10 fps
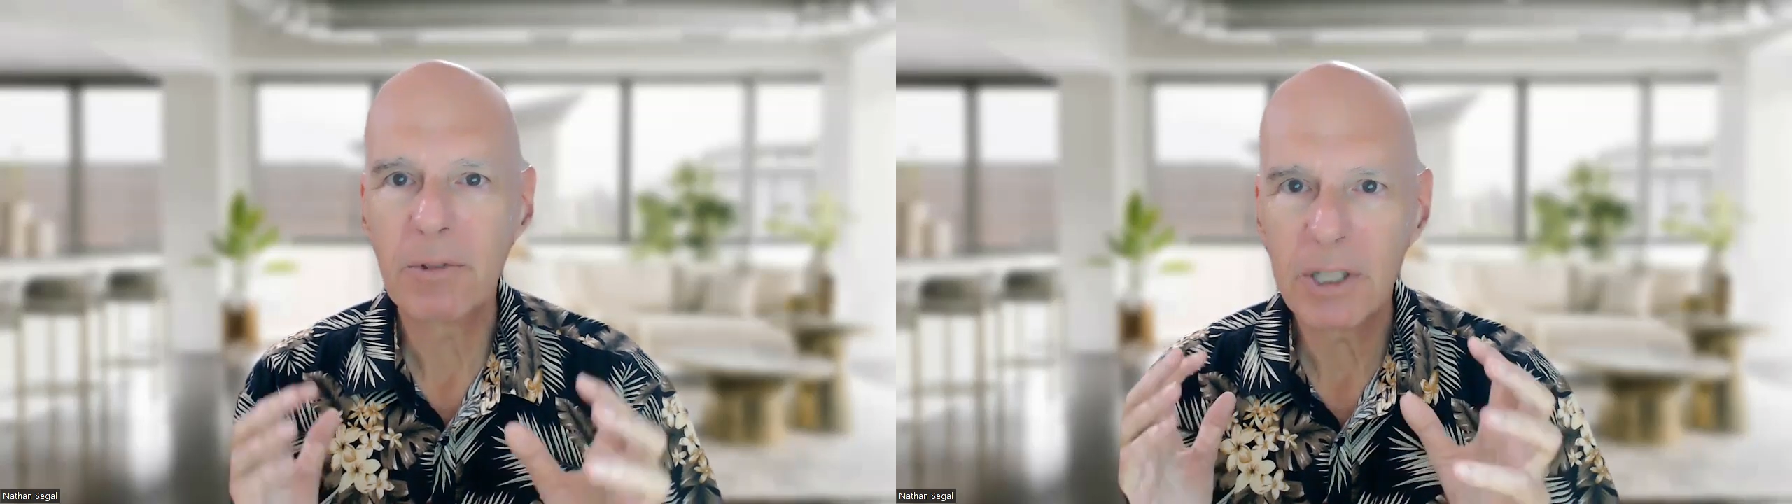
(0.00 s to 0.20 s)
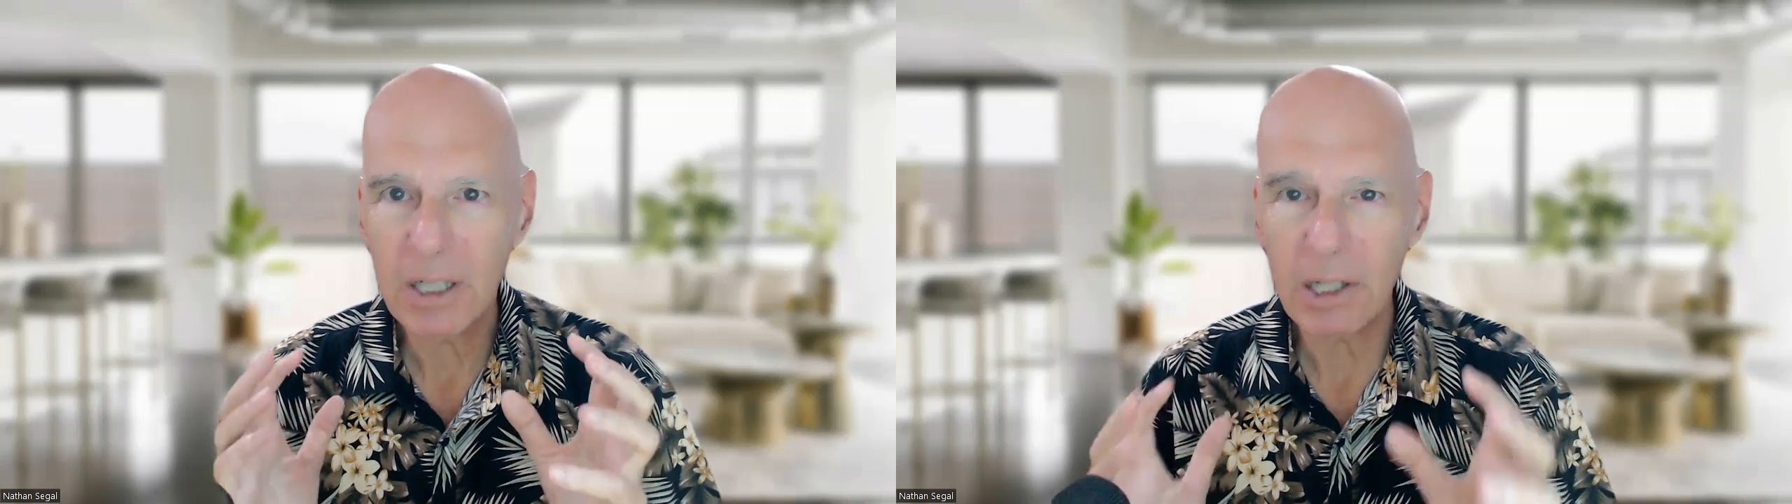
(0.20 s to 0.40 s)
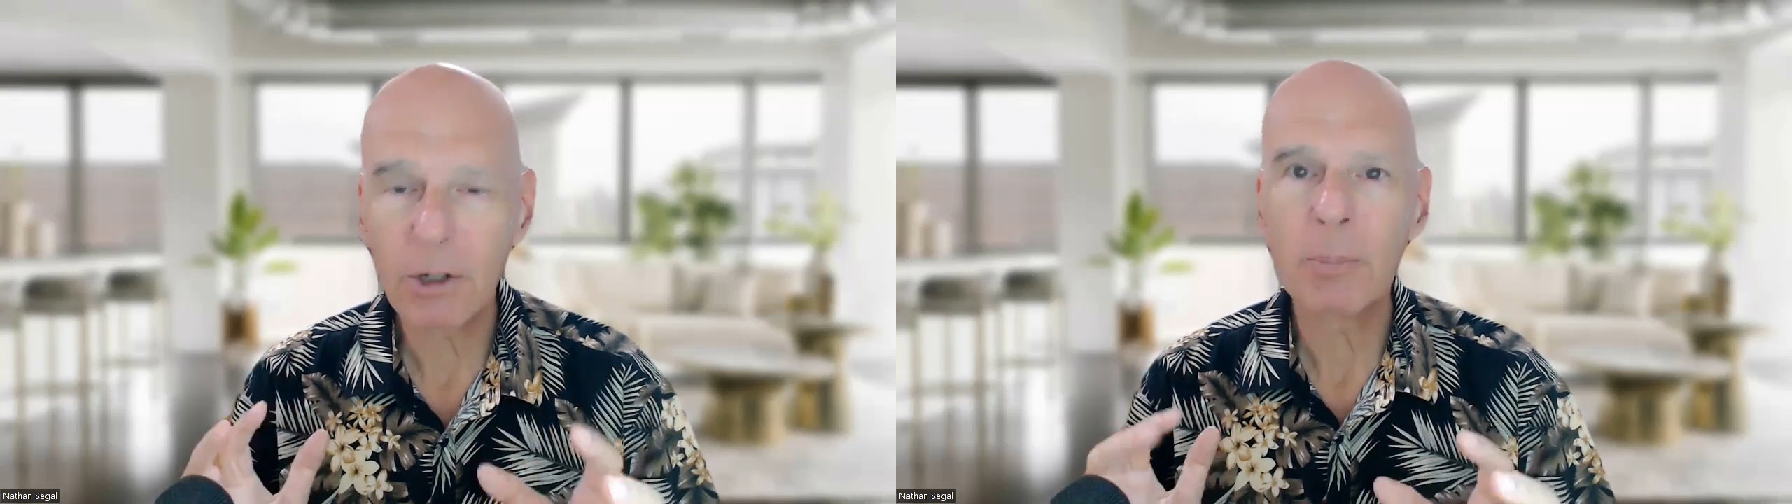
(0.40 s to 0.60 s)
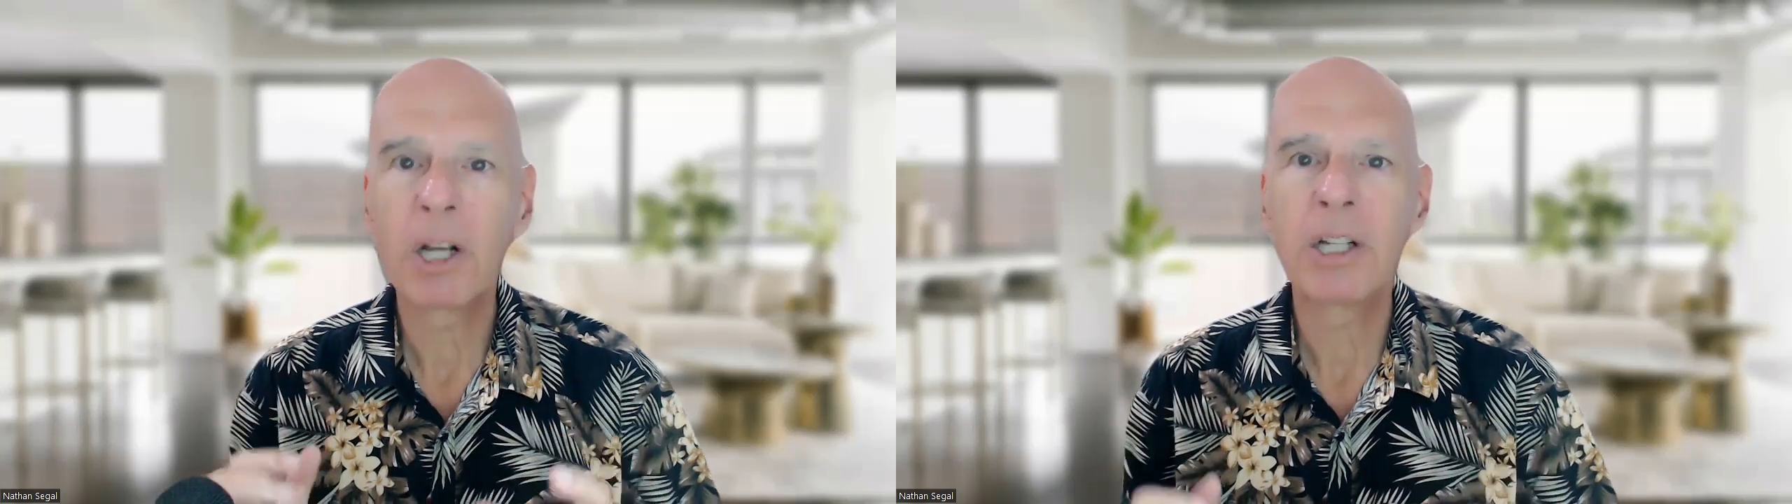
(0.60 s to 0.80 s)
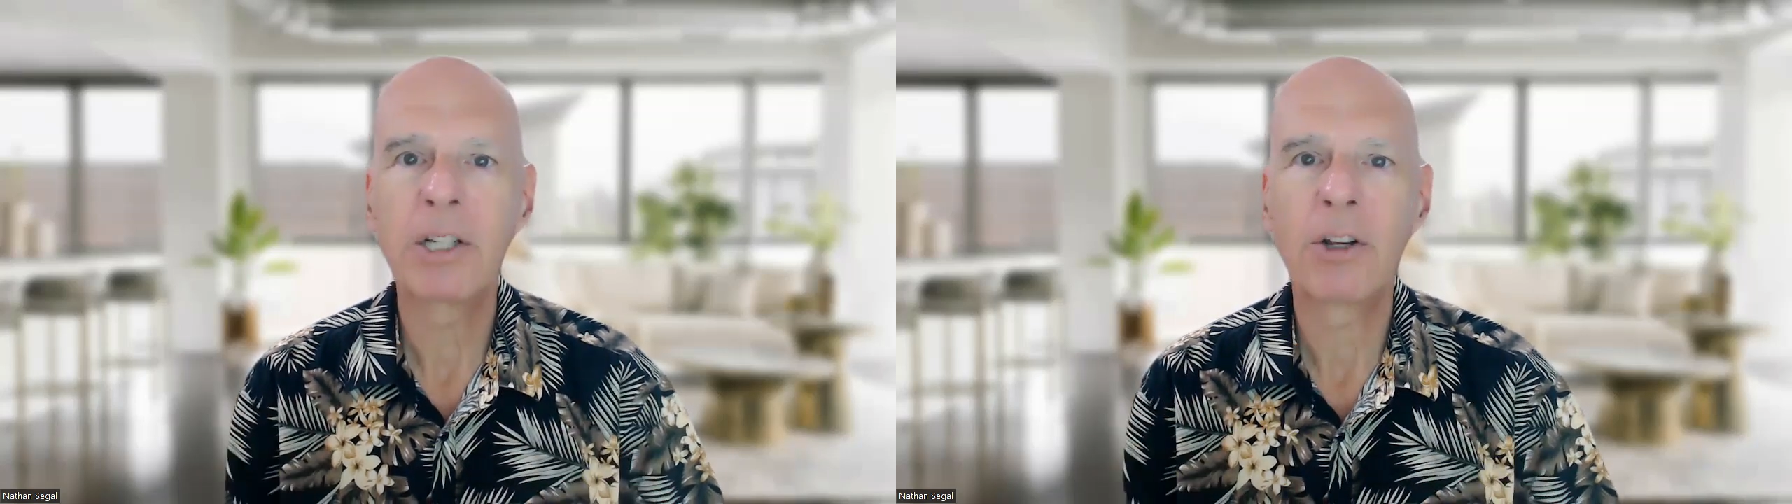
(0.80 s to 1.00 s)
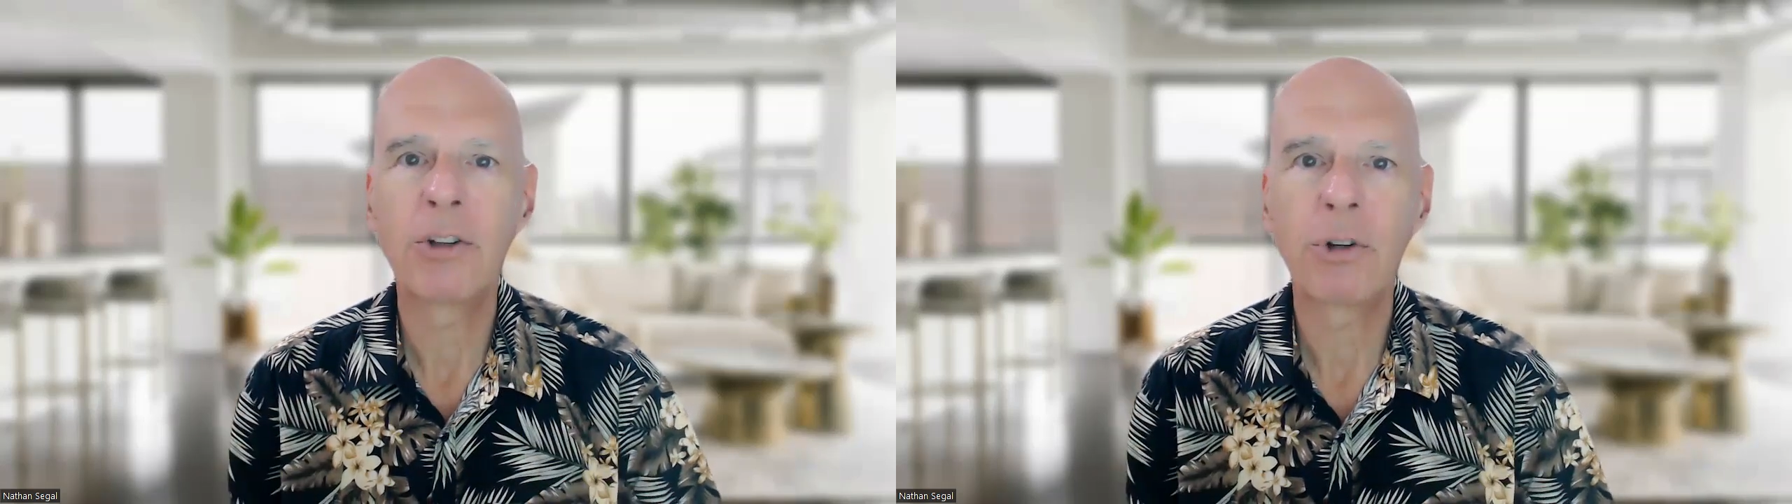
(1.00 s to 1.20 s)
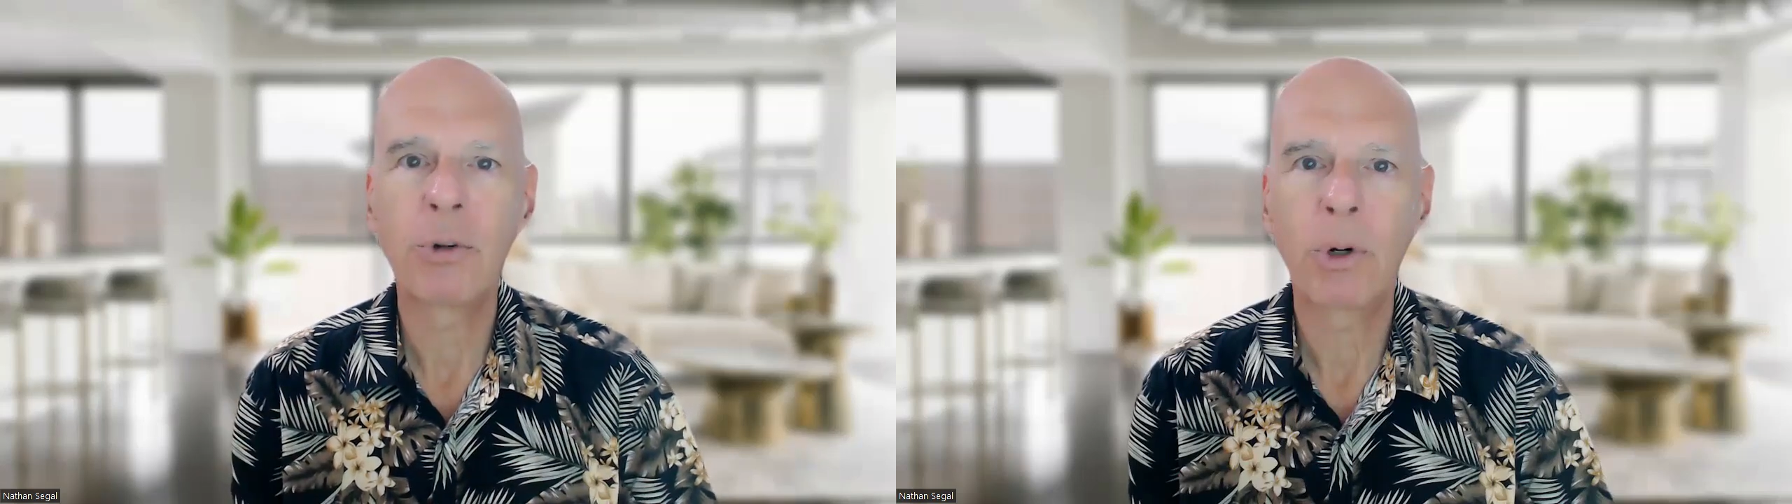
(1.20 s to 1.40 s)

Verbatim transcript: declared my intention to